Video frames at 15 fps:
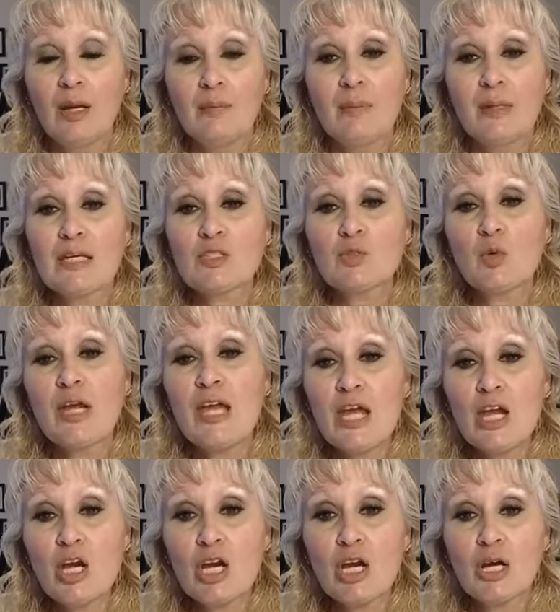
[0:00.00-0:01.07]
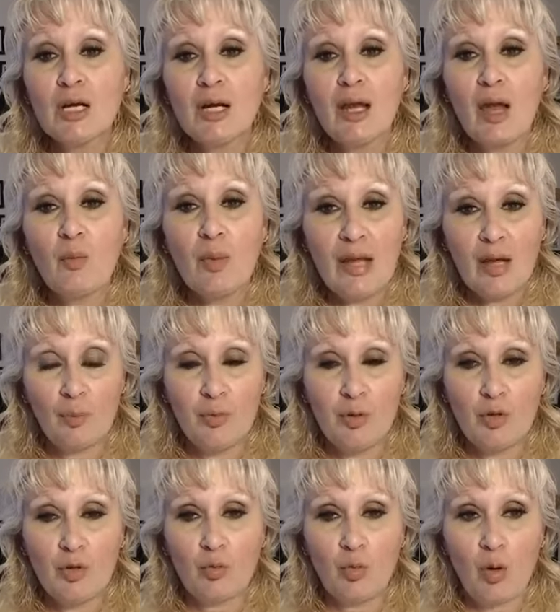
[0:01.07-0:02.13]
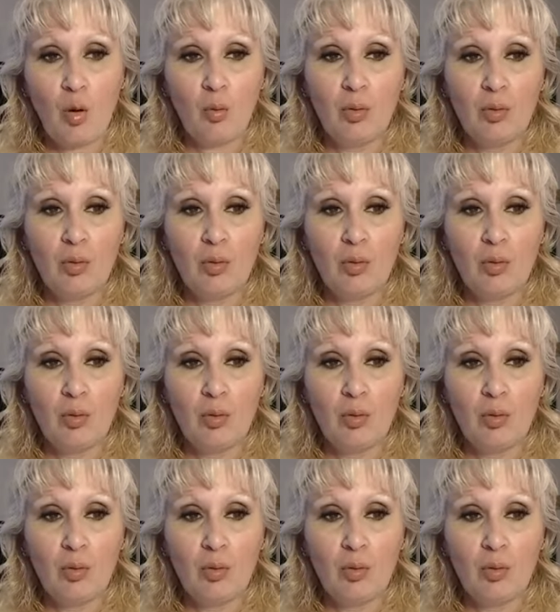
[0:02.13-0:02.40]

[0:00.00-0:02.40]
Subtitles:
Because we're here and we help you to grow.